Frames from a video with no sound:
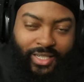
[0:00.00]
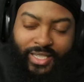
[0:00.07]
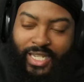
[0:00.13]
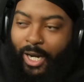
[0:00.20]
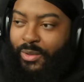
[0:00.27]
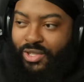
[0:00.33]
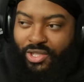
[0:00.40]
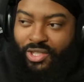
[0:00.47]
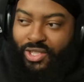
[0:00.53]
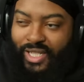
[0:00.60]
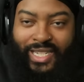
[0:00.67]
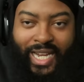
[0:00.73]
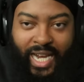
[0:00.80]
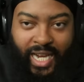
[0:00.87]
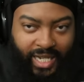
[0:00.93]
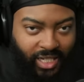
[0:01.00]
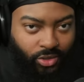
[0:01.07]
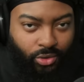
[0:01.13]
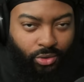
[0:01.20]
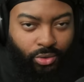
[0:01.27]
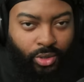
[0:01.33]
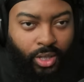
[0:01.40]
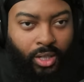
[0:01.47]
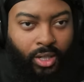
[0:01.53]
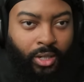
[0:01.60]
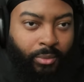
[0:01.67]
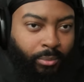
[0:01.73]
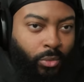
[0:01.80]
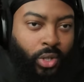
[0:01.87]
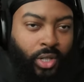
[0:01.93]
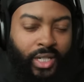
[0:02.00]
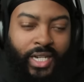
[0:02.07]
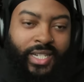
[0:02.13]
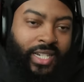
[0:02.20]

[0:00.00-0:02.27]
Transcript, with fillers: that was just an angle, more or less.